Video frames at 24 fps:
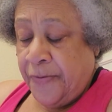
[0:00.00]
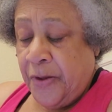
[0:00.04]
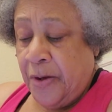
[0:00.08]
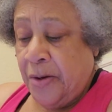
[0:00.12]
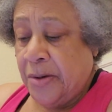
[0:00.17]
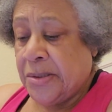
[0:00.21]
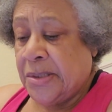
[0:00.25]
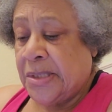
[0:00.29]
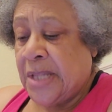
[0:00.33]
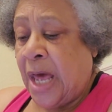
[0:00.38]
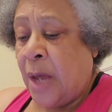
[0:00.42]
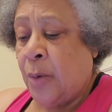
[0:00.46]

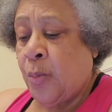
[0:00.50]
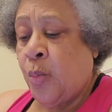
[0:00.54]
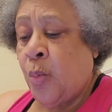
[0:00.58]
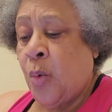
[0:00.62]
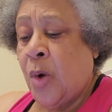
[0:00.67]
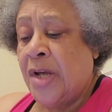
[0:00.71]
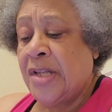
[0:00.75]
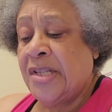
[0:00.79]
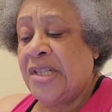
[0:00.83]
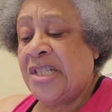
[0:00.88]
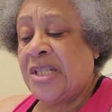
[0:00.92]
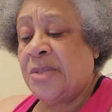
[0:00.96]
there is not
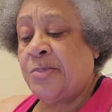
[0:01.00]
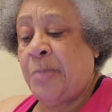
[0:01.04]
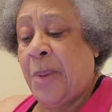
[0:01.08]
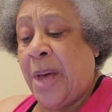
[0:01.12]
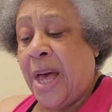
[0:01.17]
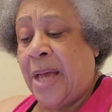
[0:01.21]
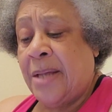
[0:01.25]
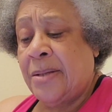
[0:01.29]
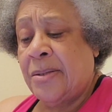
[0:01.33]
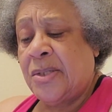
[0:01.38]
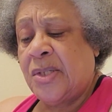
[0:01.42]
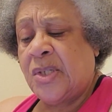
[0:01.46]
one
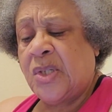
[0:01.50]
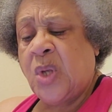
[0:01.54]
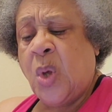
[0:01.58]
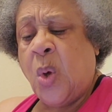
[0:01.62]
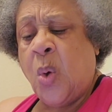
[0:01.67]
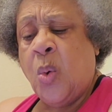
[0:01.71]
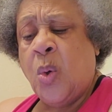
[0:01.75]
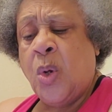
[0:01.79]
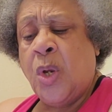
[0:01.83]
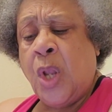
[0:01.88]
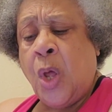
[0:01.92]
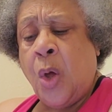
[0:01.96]
spot
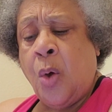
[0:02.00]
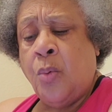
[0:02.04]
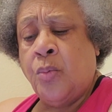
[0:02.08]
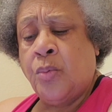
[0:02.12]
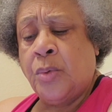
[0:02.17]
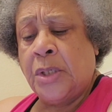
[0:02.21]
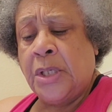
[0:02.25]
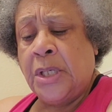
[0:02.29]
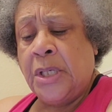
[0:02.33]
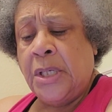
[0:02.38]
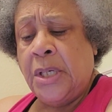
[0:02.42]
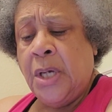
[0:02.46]
so
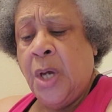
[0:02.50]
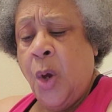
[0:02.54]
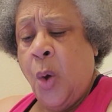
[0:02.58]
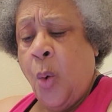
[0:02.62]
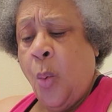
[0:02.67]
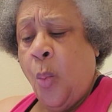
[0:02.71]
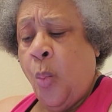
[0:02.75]
lonely,